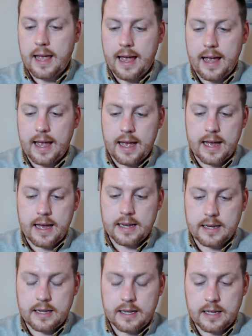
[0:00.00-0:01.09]

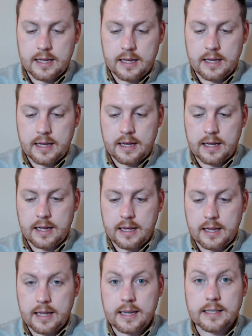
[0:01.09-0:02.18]
and
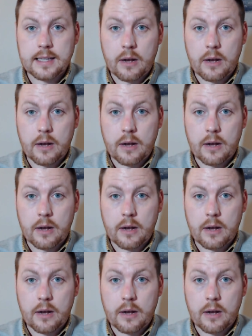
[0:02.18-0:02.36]
it is